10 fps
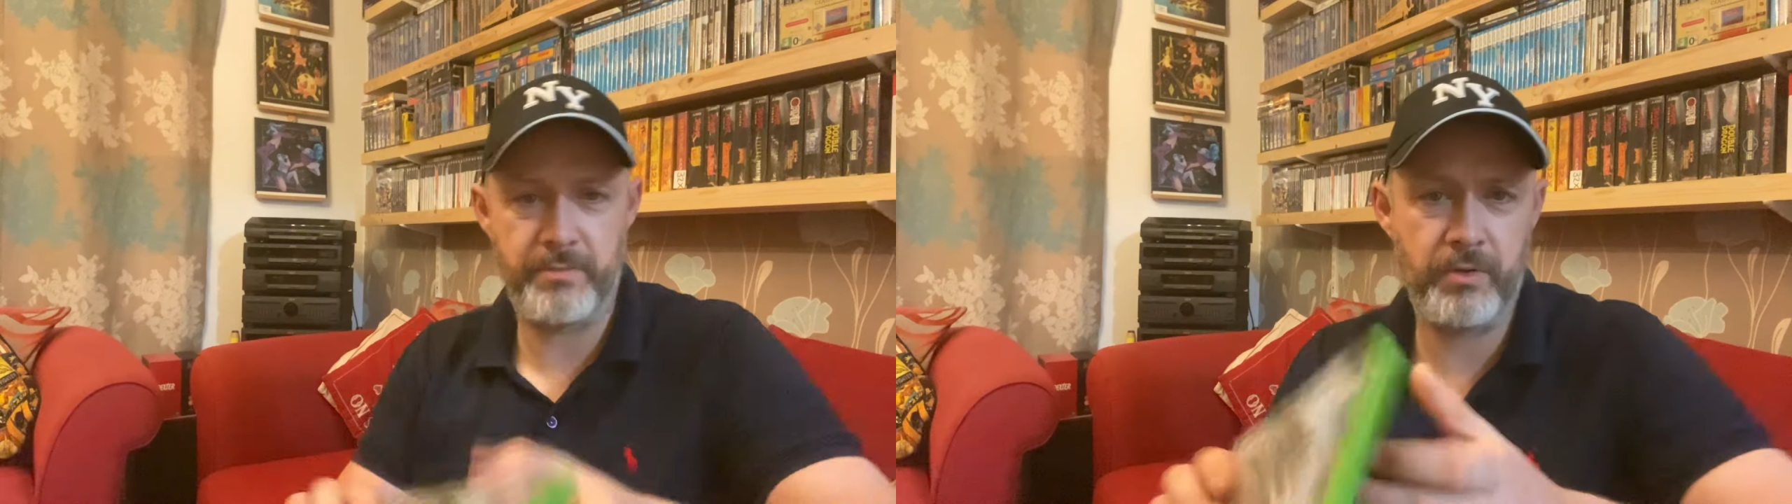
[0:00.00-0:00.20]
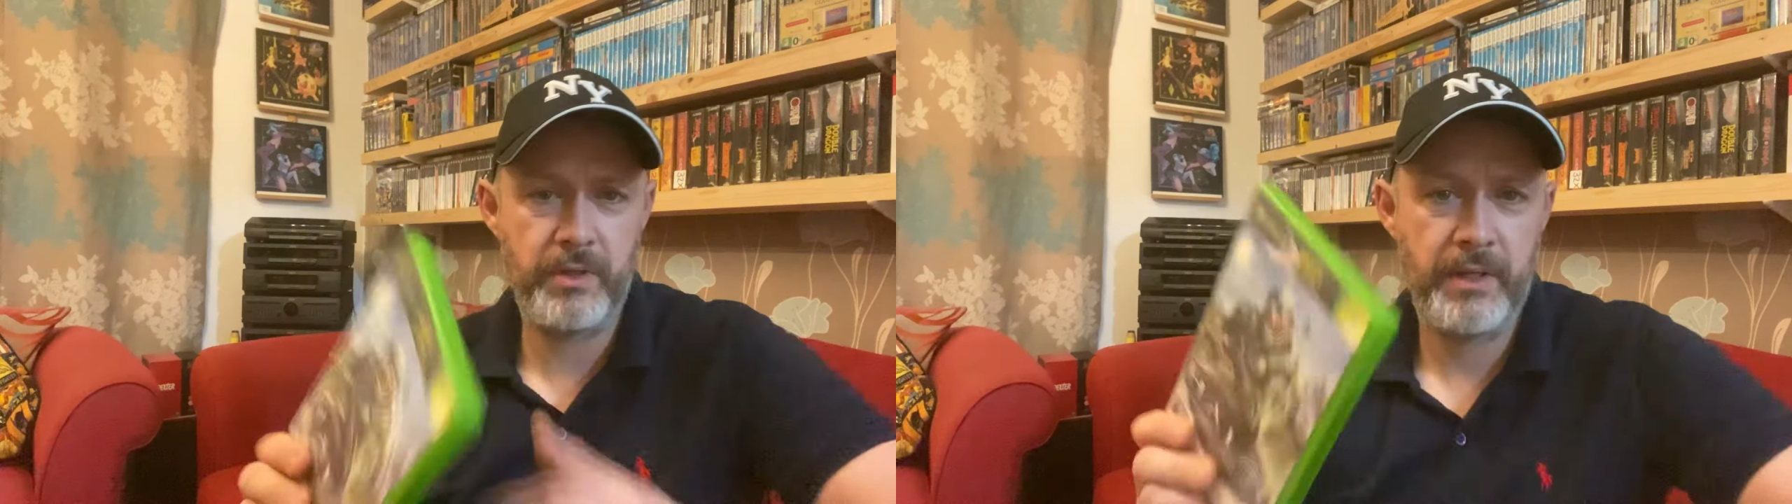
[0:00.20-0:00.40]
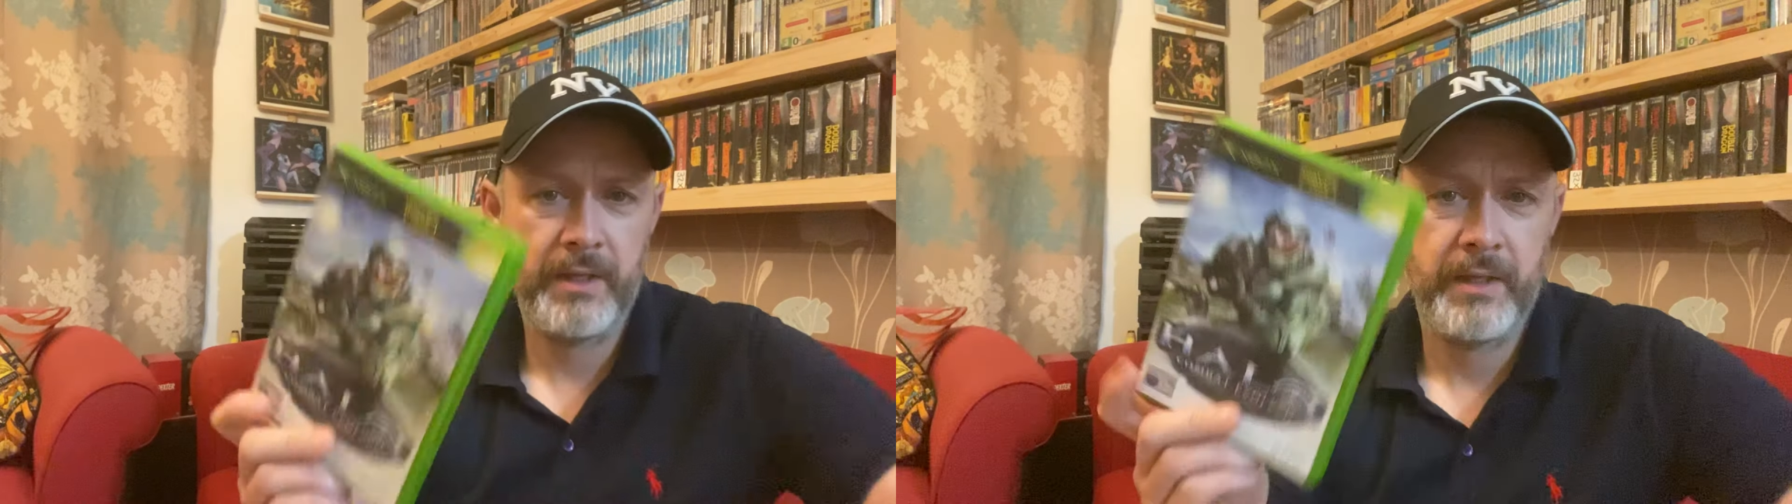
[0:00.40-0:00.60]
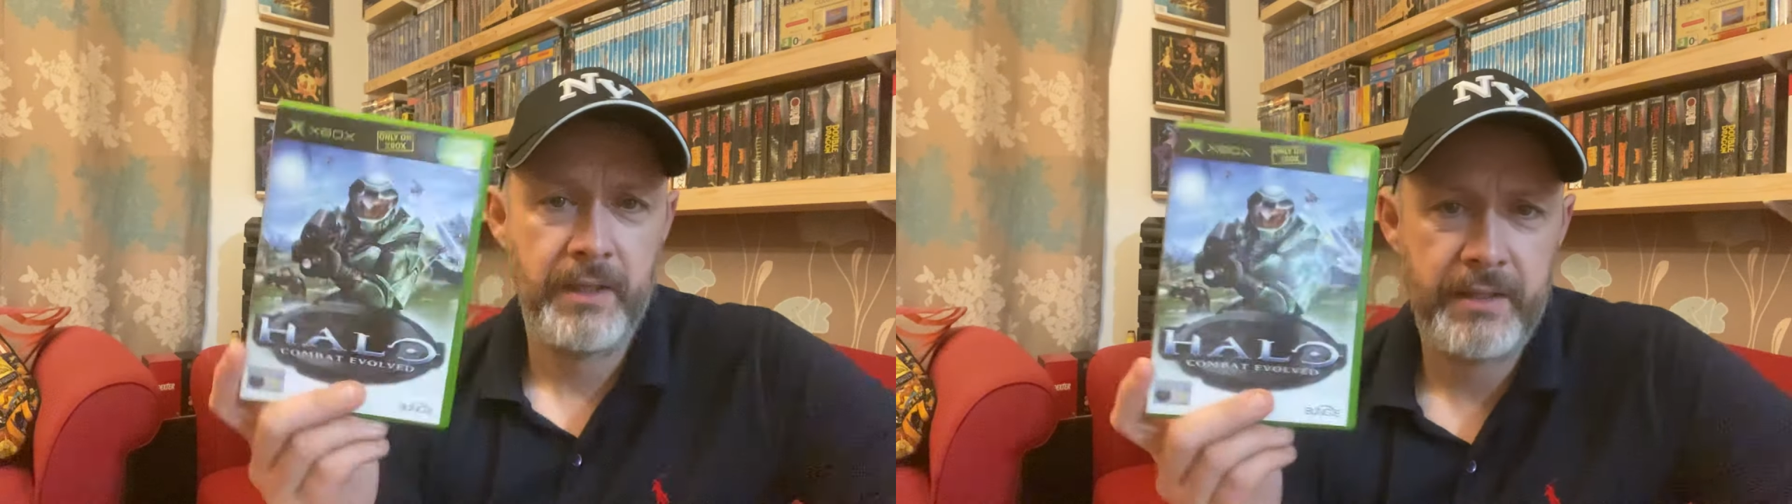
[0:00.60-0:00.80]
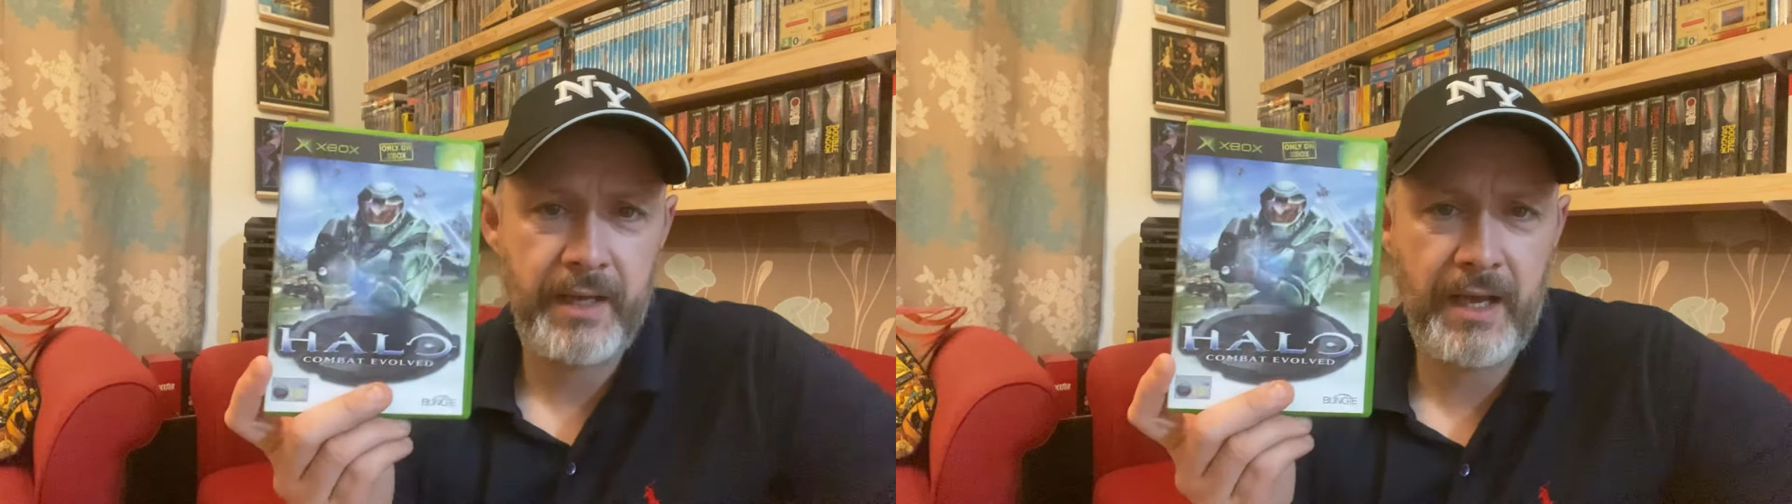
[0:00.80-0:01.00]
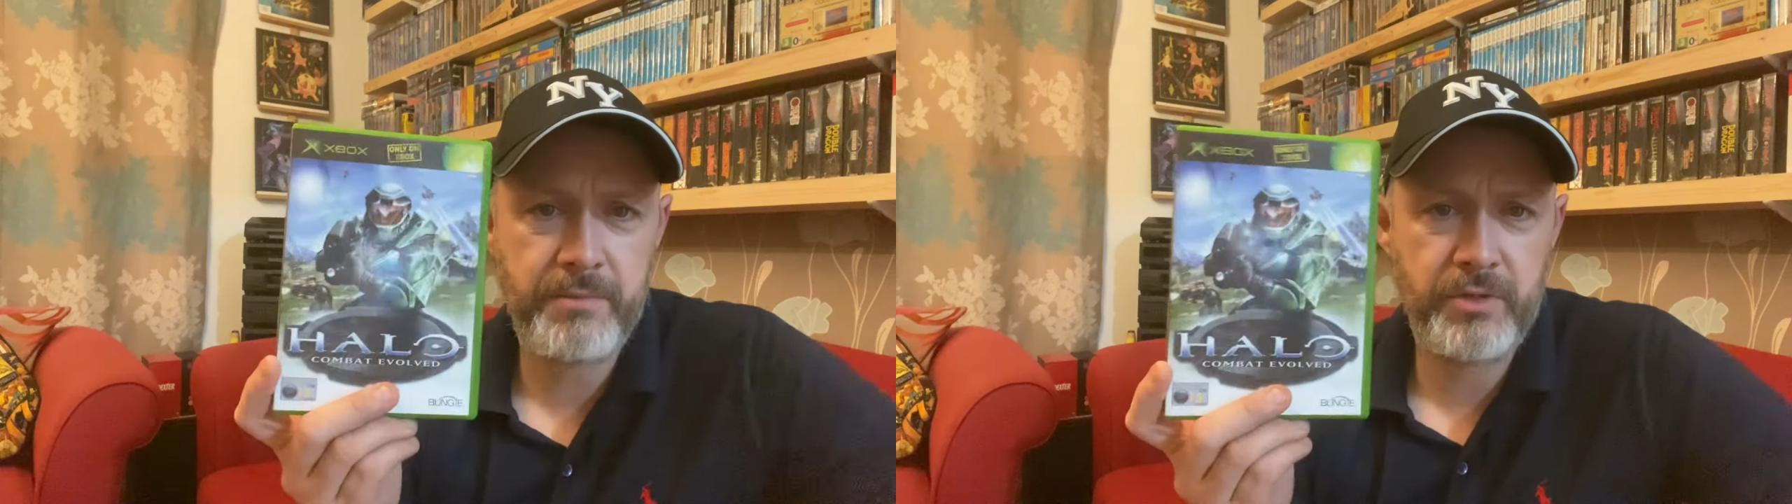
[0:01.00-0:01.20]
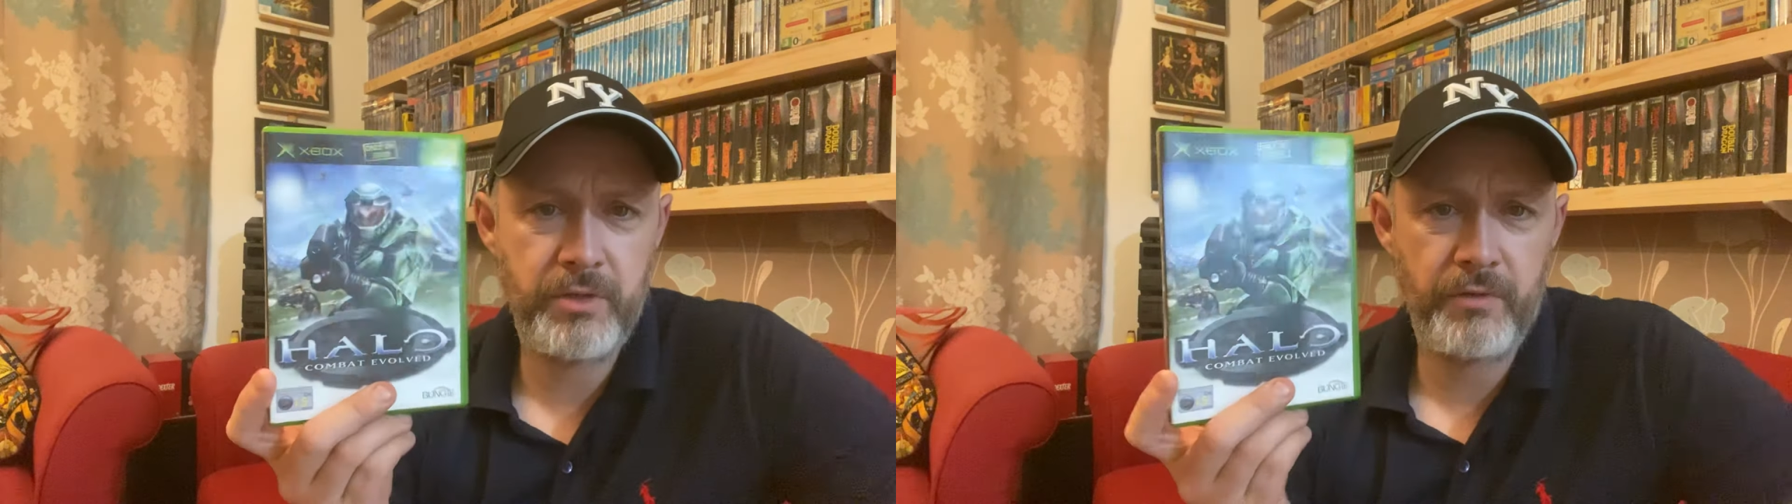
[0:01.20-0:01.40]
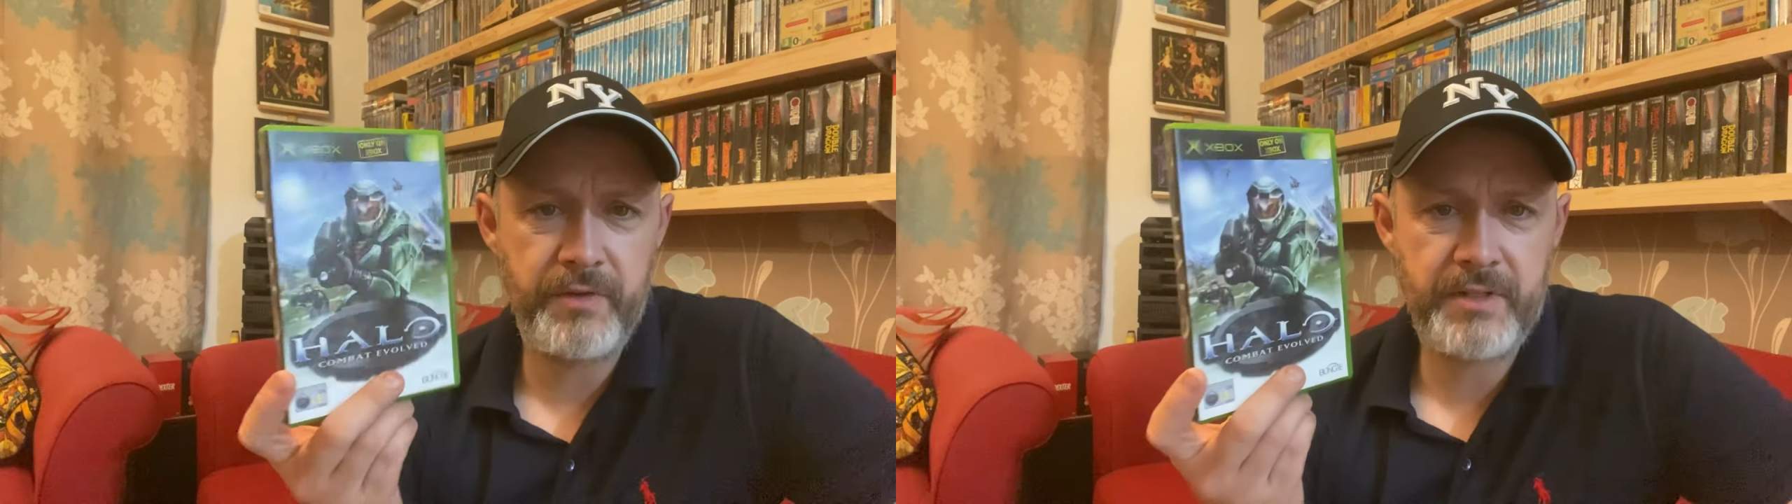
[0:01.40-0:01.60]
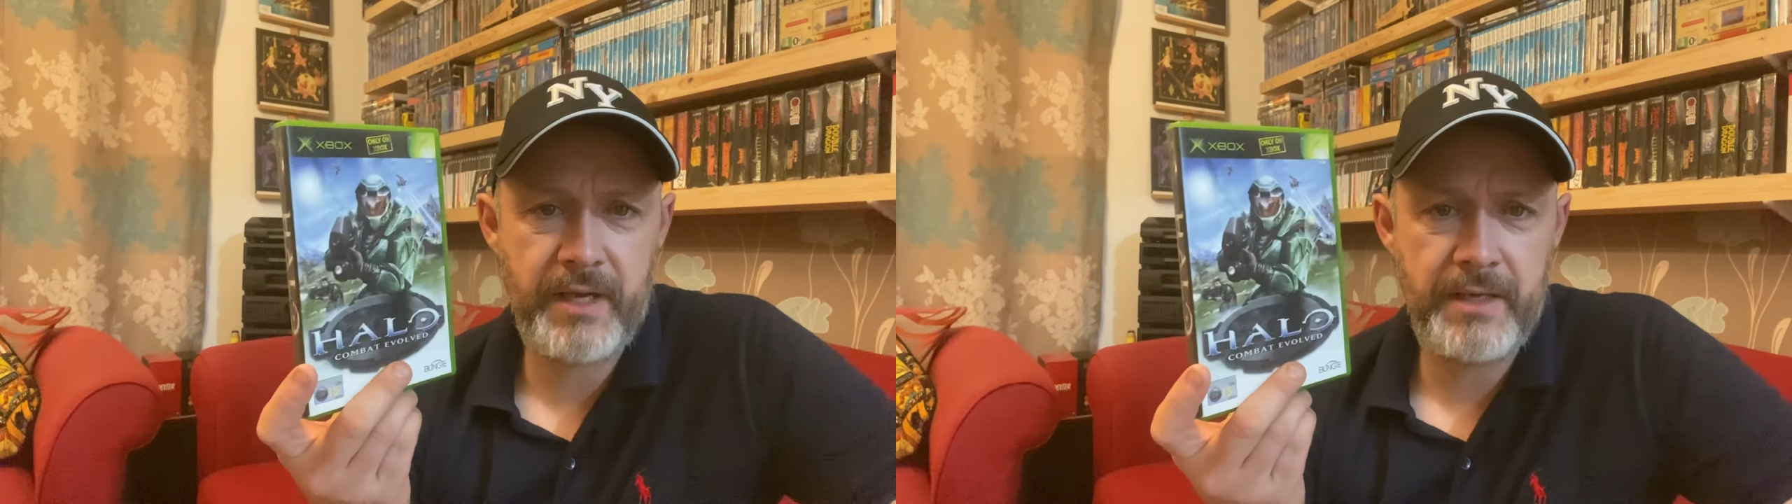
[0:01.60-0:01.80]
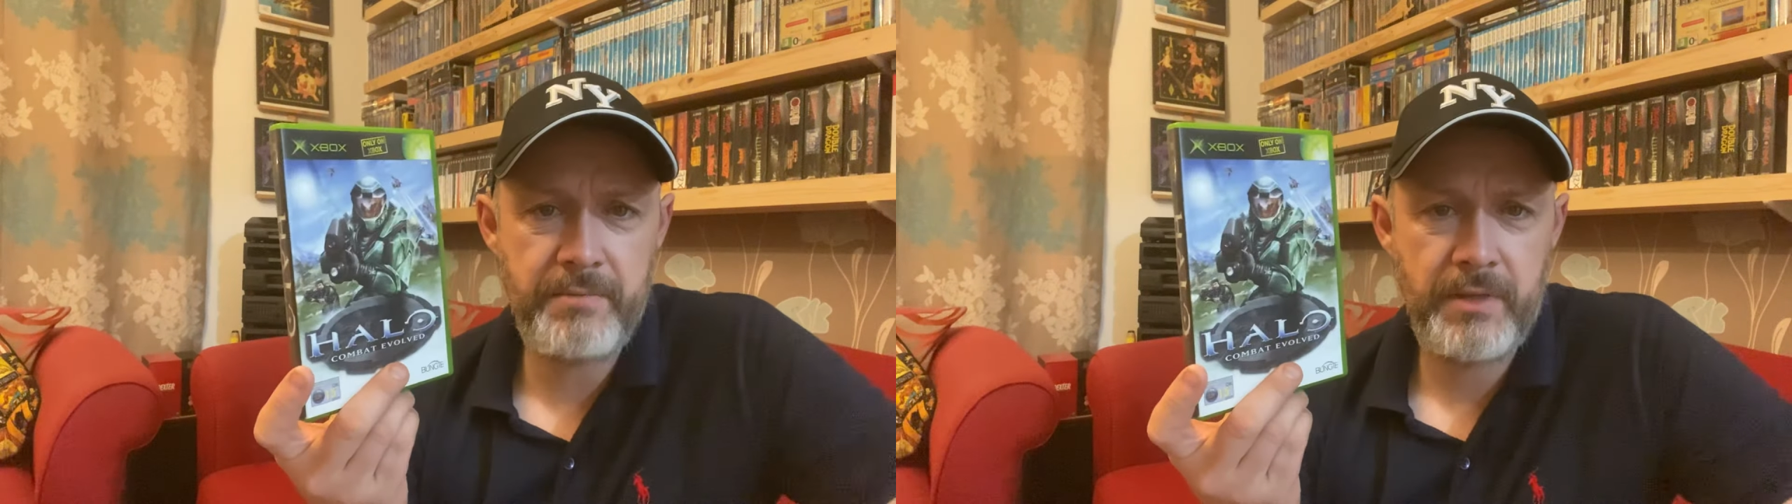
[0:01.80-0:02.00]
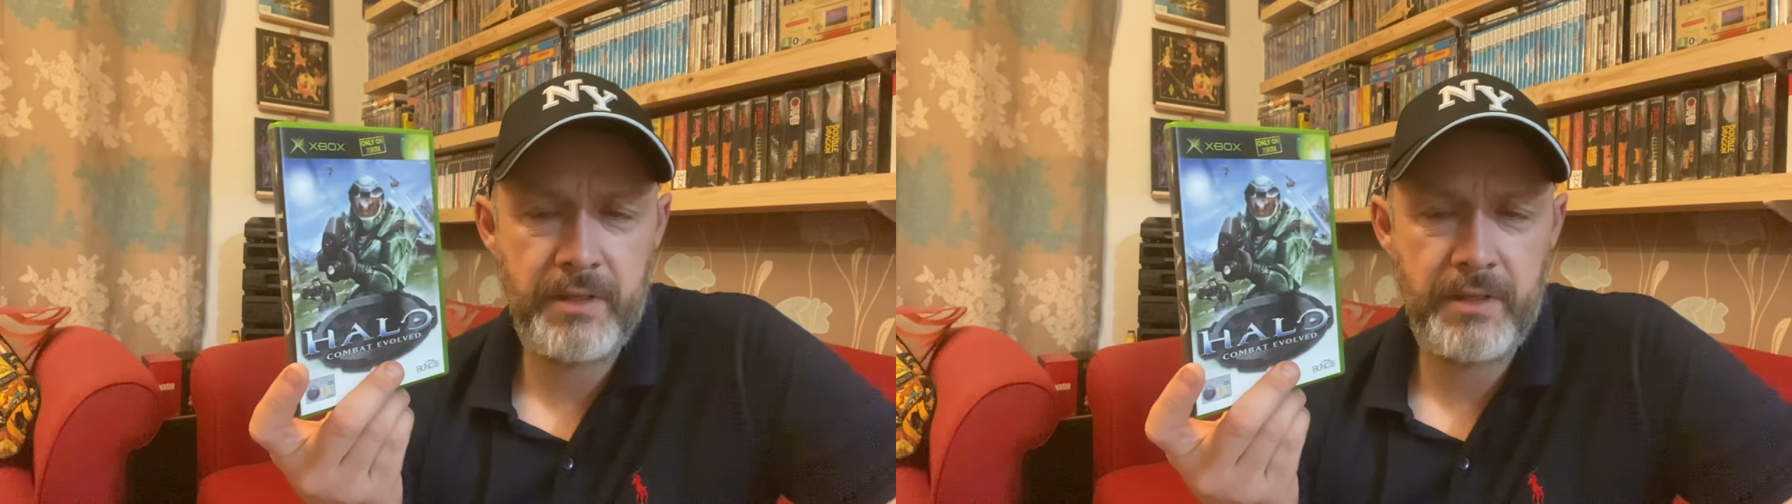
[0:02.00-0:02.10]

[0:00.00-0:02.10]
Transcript: But yeah, absolutely love this game.